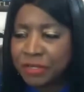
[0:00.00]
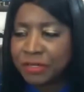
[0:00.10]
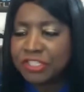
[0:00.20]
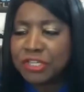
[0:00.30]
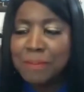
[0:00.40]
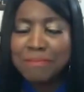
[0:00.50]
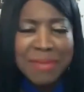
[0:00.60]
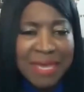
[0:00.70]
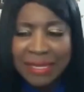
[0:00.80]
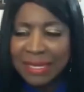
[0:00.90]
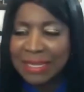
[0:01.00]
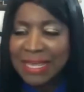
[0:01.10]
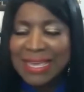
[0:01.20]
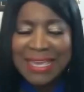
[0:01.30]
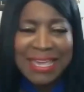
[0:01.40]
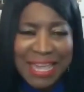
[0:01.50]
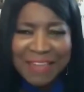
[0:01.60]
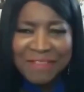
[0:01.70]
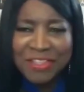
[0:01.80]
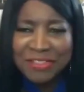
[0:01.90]
figure to many,
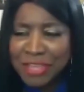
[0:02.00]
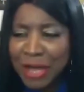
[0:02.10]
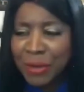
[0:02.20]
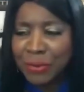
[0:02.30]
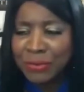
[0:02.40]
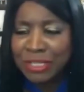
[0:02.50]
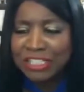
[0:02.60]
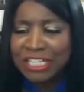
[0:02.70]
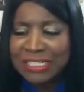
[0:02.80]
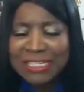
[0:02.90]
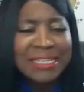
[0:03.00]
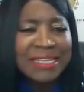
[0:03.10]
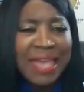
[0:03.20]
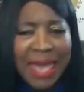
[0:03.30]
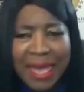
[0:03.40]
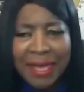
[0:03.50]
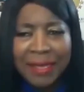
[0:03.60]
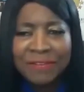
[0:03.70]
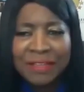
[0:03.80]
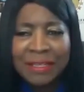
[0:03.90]
even though she didn't
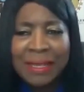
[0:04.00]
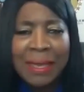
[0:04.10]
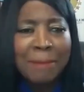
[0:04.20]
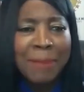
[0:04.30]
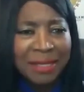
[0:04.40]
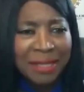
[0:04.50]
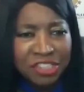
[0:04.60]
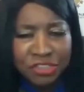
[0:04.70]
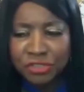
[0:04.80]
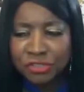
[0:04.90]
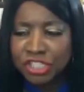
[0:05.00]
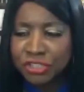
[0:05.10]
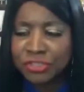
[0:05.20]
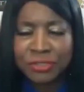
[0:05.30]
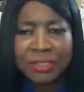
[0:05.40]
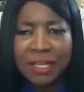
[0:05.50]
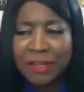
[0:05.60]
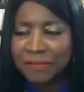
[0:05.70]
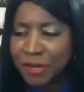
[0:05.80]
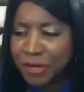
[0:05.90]
have biological children
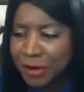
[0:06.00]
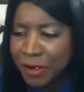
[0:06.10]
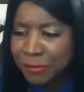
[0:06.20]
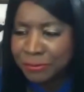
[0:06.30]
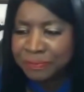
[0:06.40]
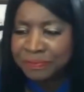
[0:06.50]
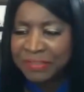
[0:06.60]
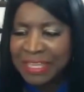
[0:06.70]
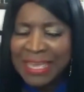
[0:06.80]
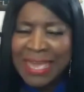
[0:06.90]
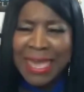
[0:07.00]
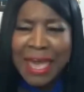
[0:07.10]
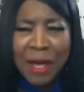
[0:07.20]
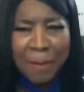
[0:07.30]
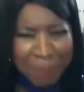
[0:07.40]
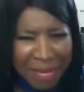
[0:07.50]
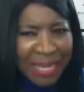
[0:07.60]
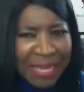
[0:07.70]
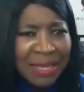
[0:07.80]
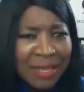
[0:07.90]
of her own. Help
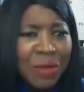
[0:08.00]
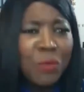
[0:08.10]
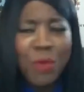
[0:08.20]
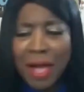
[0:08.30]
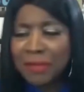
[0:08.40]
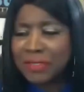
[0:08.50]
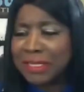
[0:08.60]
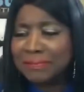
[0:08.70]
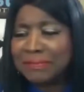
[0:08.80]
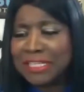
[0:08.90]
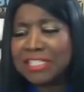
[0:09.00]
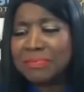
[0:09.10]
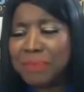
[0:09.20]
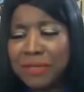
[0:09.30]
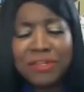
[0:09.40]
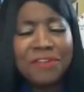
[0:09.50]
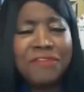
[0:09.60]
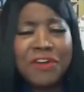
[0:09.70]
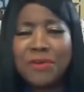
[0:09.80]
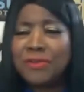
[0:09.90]
me welcome this
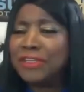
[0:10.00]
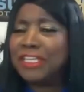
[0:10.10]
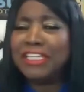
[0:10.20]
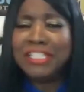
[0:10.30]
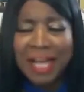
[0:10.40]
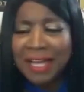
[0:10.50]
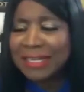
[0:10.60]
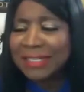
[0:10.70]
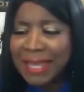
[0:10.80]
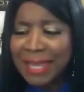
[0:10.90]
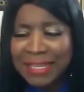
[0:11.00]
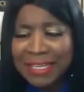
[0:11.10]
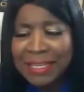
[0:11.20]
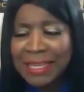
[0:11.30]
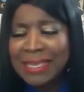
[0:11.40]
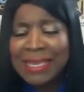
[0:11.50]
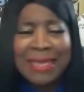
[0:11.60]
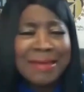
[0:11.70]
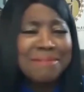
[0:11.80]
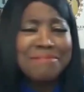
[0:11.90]
beautiful young lady,
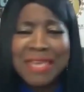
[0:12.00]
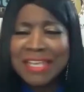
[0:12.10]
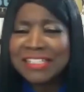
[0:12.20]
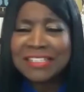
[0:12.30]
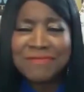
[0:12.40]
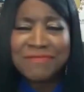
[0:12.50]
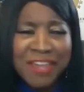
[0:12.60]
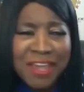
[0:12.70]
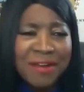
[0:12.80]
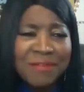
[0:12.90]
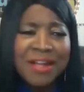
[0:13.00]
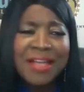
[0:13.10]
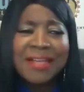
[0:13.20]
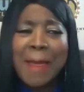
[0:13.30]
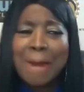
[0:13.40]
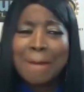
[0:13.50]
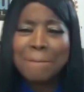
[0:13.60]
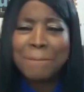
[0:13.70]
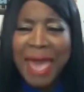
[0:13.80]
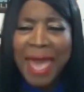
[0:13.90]
Miss Vera
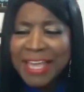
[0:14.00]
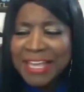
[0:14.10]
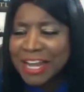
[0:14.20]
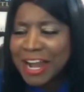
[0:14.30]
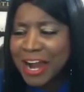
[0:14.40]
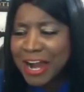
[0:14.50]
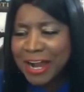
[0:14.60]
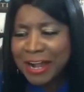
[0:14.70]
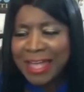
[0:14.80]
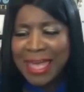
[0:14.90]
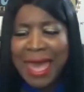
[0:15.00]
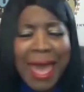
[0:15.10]
Baker.